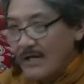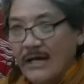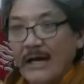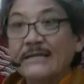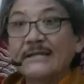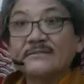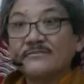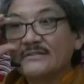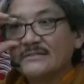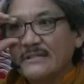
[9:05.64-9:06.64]
Unless
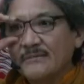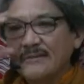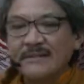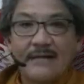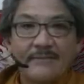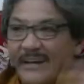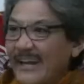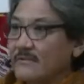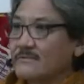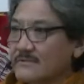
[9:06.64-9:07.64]
we see it never
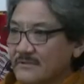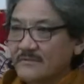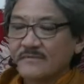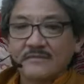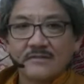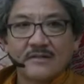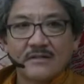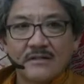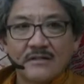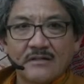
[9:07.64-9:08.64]
ends.
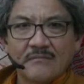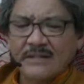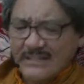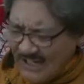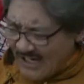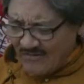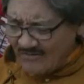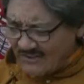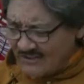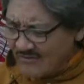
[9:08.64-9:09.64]
But how
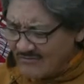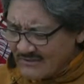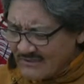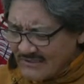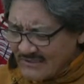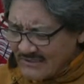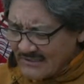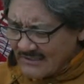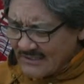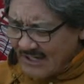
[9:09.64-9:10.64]
it looks,
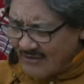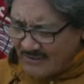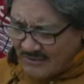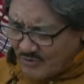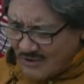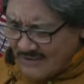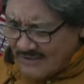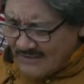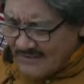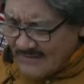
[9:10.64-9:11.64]
how it works.